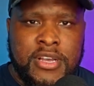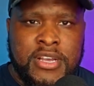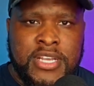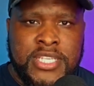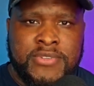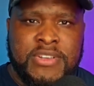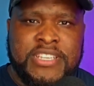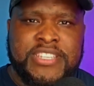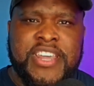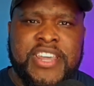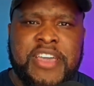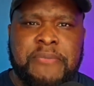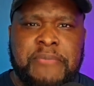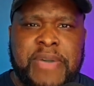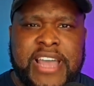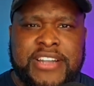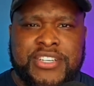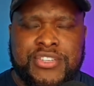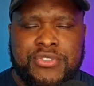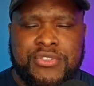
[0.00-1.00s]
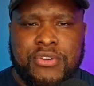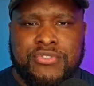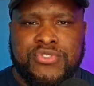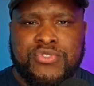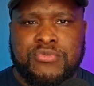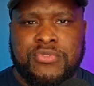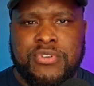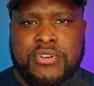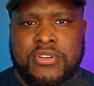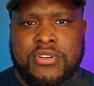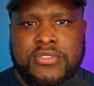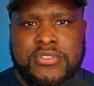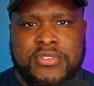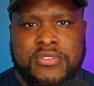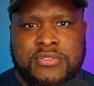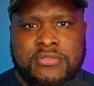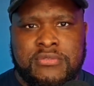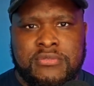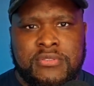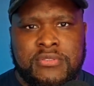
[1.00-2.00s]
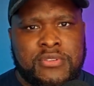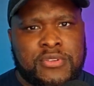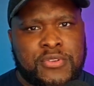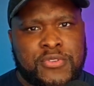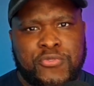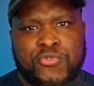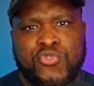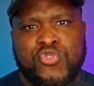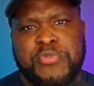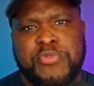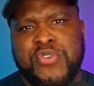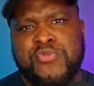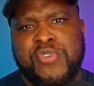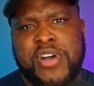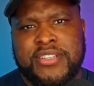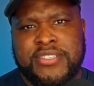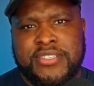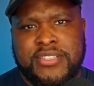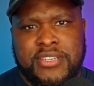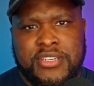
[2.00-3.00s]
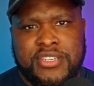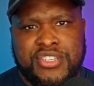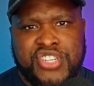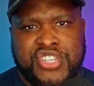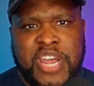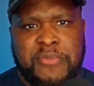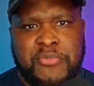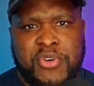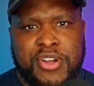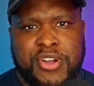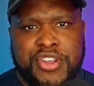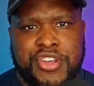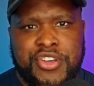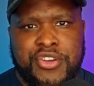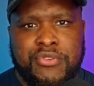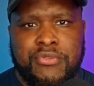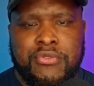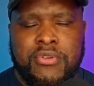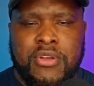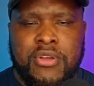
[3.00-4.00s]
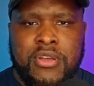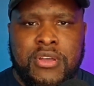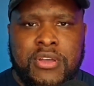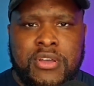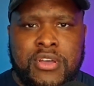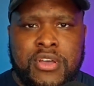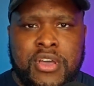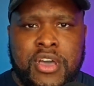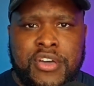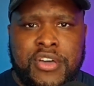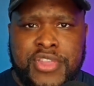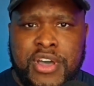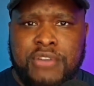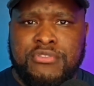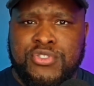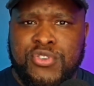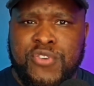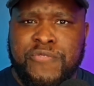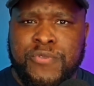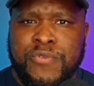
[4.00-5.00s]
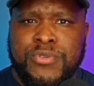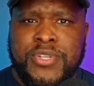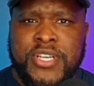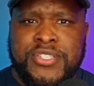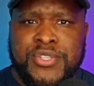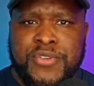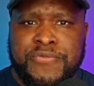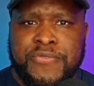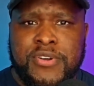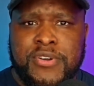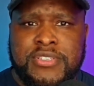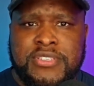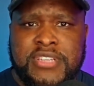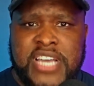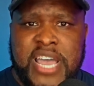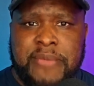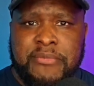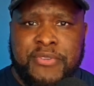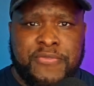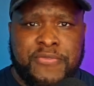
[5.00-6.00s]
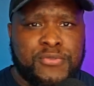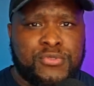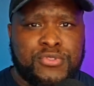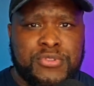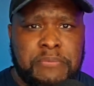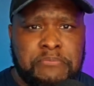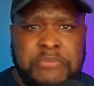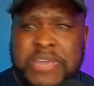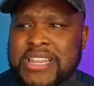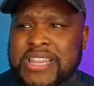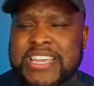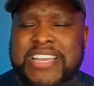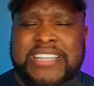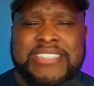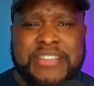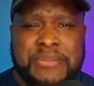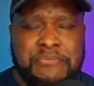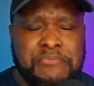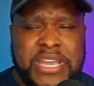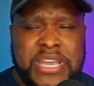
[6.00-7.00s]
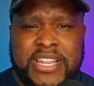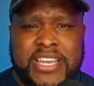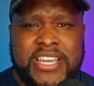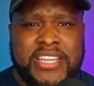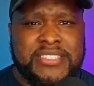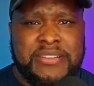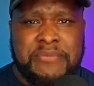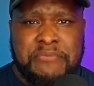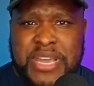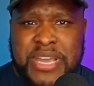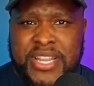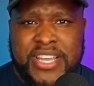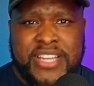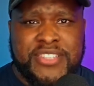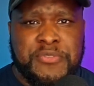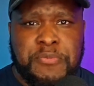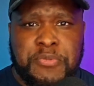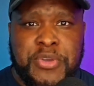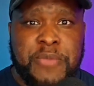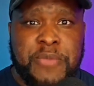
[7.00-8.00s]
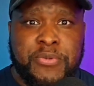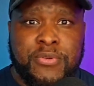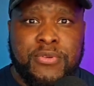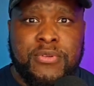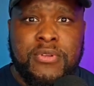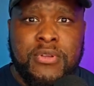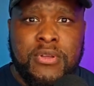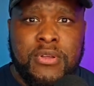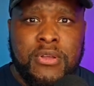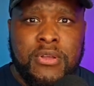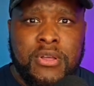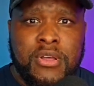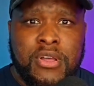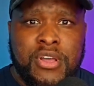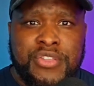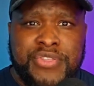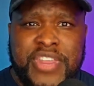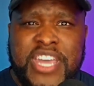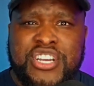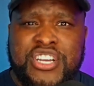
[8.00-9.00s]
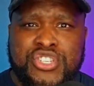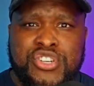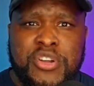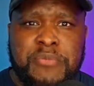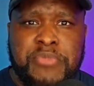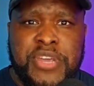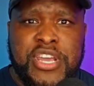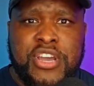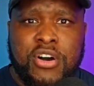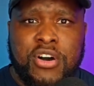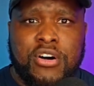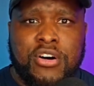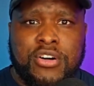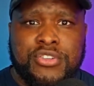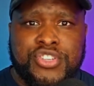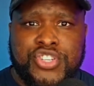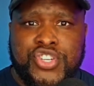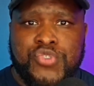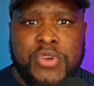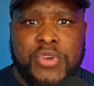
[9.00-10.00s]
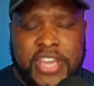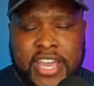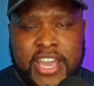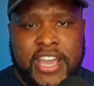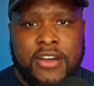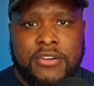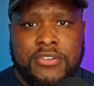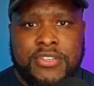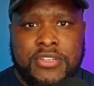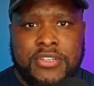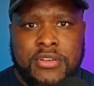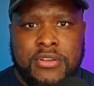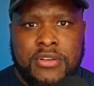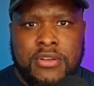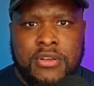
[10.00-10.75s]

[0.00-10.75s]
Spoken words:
So I think back to those words, fool me once, shame on you. Those who fooled us the first time and fooled millions and millions and millions of people, they should be called to account.